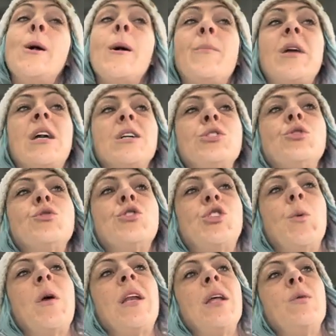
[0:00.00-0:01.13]
because you're
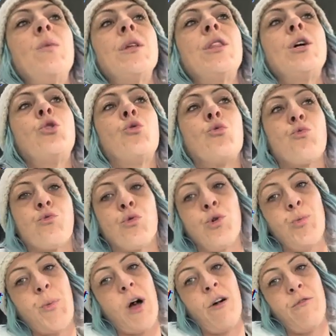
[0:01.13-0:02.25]
doing it with a
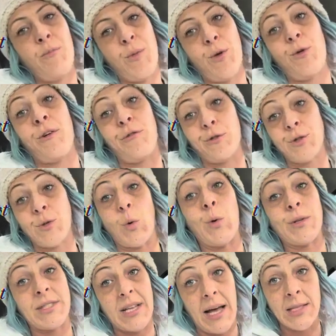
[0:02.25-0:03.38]
group of beautiful
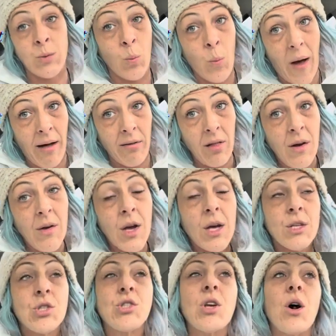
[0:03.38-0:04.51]
souls as well.
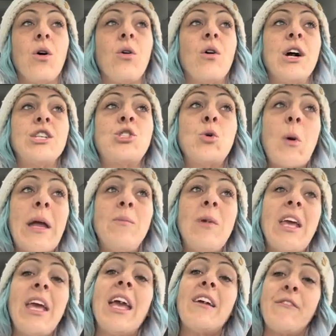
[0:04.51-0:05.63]
So join
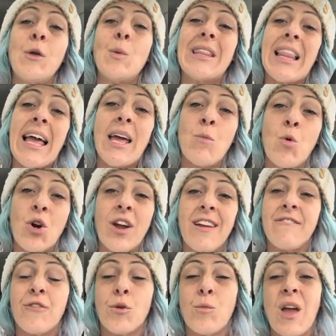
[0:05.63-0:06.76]
me if you would like more
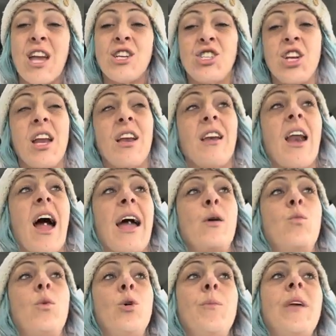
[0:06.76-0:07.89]
information. I
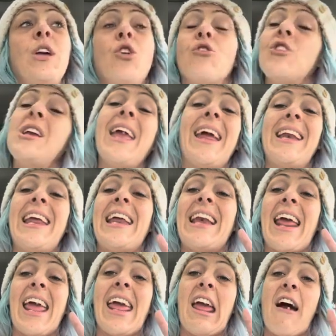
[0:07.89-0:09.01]
will be creating
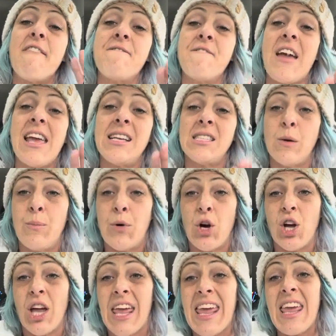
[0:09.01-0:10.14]
a
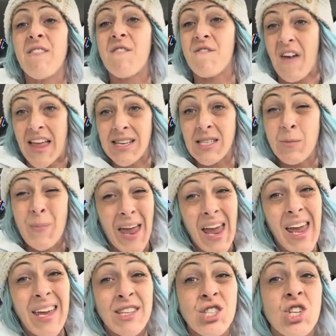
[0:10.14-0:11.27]
Facebook event
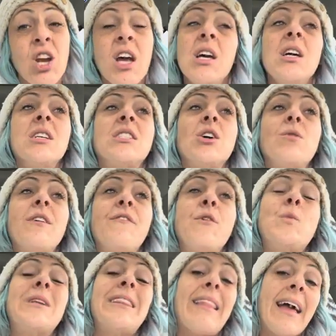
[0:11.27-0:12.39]
page. So if you
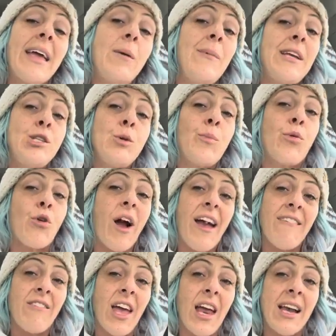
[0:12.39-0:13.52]
would like me to
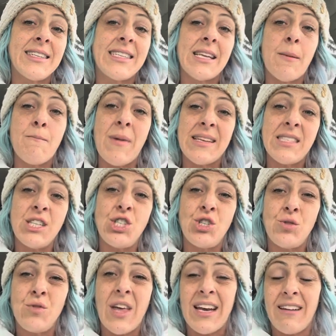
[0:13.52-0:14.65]
private message
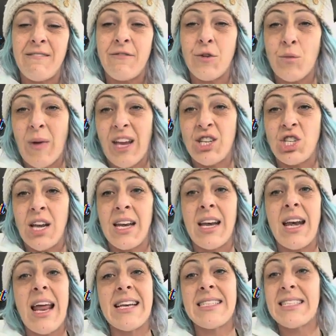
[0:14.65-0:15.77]
you that information,
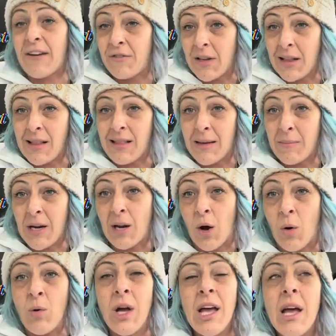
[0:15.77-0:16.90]
definitely let me
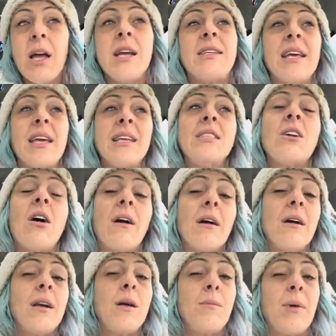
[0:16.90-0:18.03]
know. Tickets are
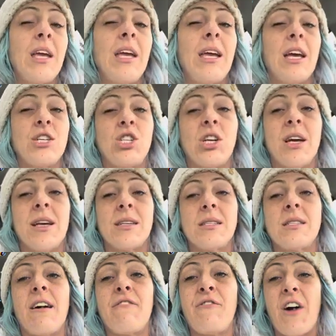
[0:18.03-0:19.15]
gonna be
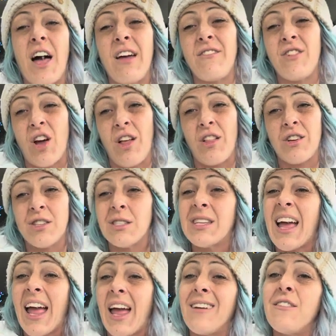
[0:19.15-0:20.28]
just
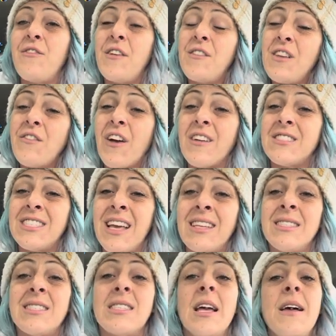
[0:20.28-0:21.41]
$5.55
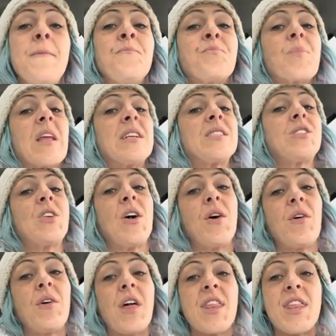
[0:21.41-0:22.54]

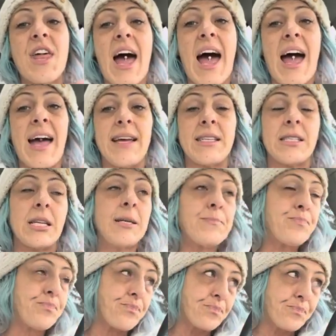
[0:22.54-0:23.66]
so that
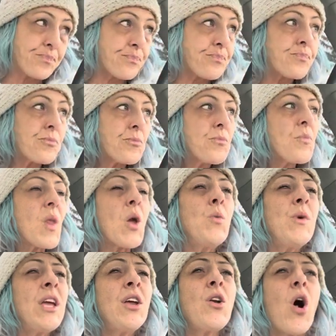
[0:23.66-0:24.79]

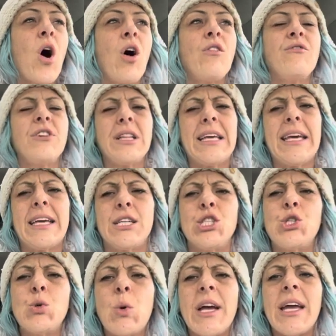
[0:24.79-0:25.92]
we can all really
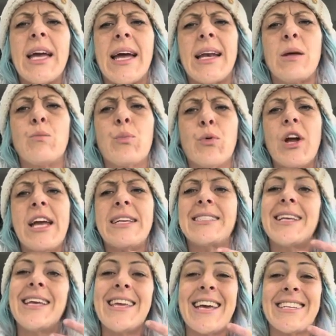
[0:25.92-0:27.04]
enjoy and embrace
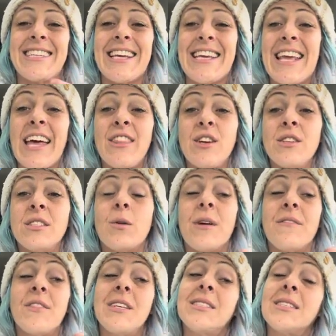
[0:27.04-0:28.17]
and get together. So
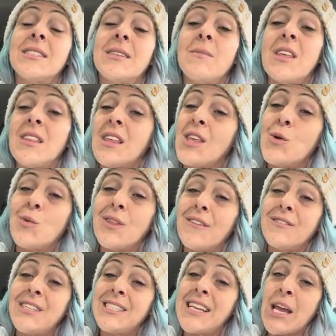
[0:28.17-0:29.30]
if this is something that you would
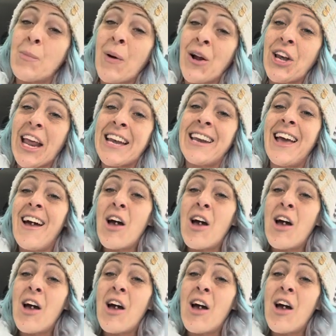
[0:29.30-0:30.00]
love to take part in,